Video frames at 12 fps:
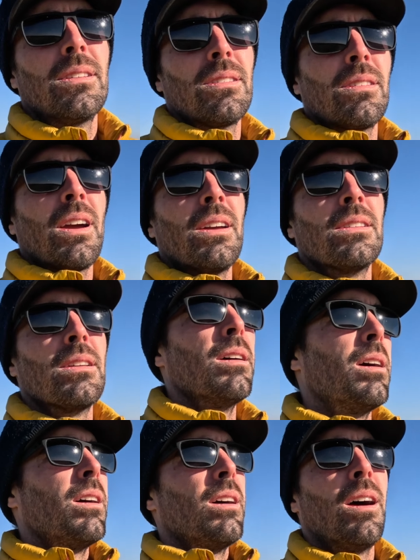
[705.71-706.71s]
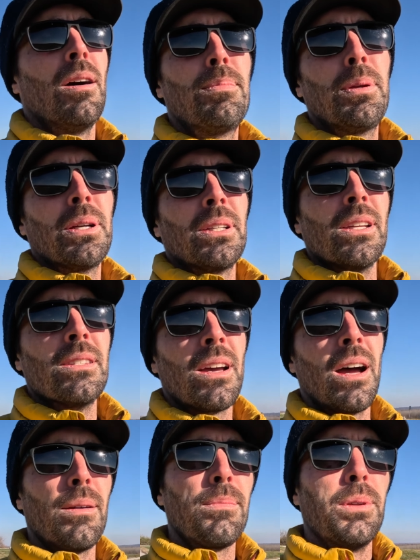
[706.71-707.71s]
So guys, up here at the
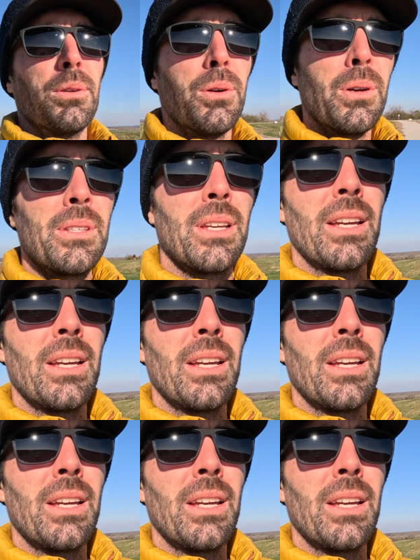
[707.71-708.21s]
top there was